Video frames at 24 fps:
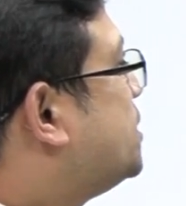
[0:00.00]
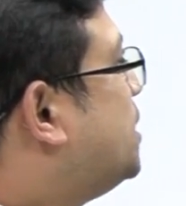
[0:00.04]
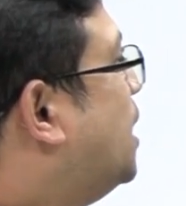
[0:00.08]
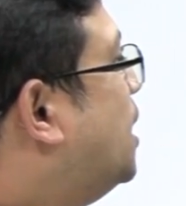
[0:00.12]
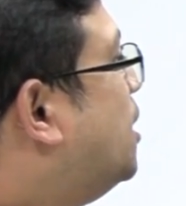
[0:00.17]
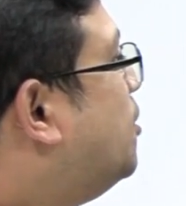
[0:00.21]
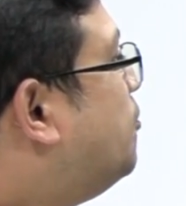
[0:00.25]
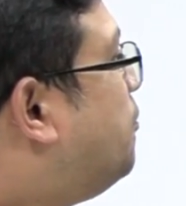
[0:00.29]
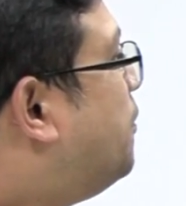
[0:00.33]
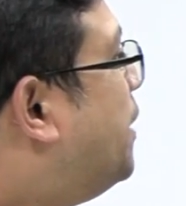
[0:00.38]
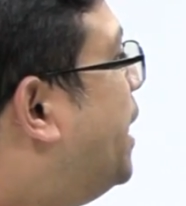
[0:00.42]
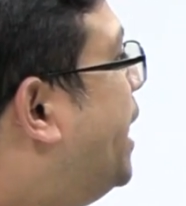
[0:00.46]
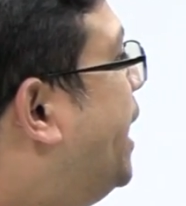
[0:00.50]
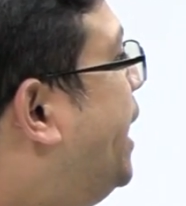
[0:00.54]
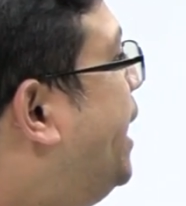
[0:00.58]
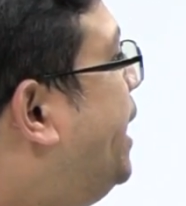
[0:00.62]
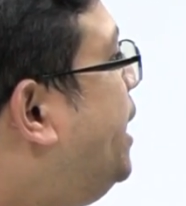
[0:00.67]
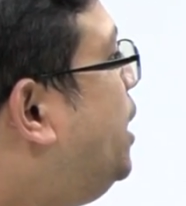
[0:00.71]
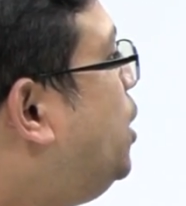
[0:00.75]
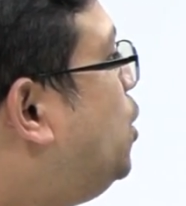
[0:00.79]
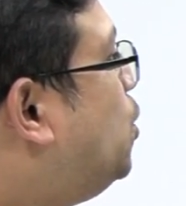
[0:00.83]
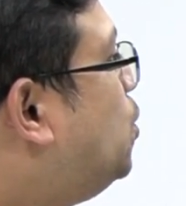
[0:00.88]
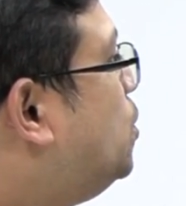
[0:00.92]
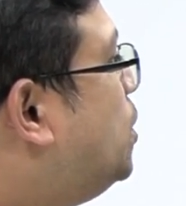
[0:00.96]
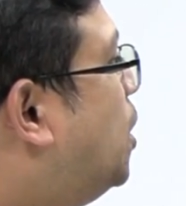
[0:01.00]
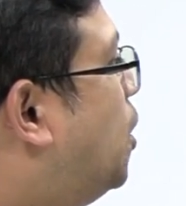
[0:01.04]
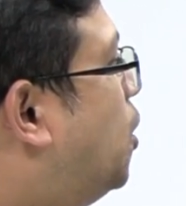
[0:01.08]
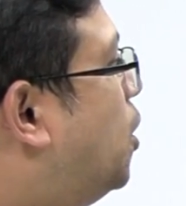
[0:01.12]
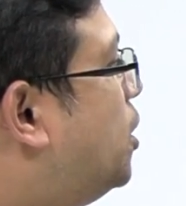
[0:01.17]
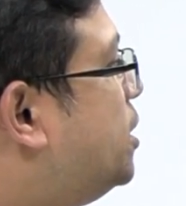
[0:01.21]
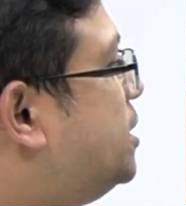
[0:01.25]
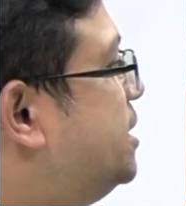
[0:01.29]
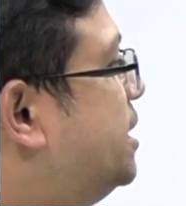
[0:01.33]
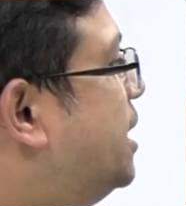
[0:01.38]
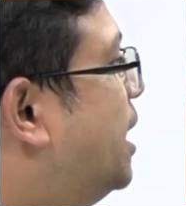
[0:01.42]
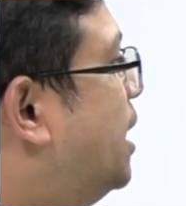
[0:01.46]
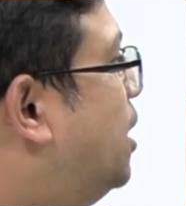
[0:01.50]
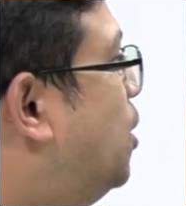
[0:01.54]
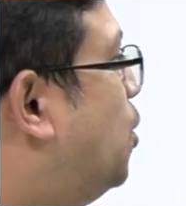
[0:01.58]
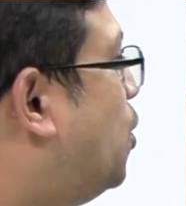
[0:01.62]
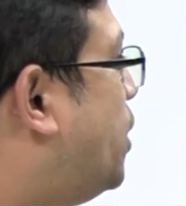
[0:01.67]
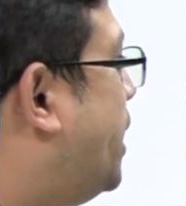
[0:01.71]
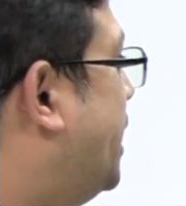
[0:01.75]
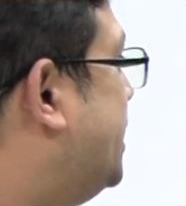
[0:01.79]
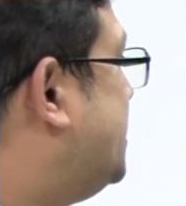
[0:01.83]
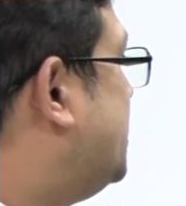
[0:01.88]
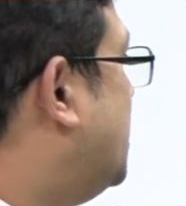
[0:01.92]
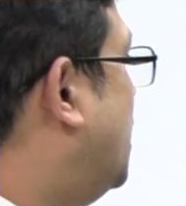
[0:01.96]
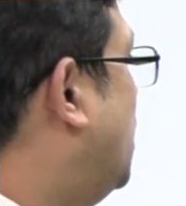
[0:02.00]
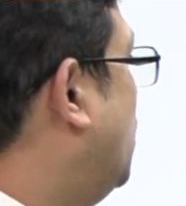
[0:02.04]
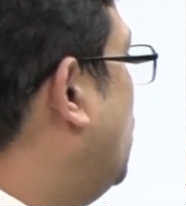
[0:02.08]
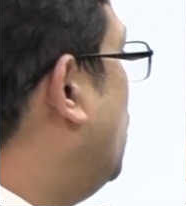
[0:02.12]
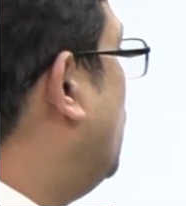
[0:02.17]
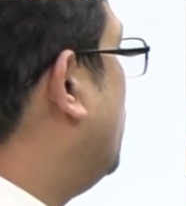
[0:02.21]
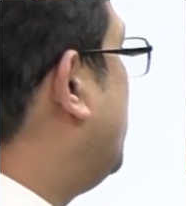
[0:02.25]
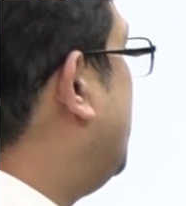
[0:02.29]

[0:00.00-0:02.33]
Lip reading: confined to the original location, no.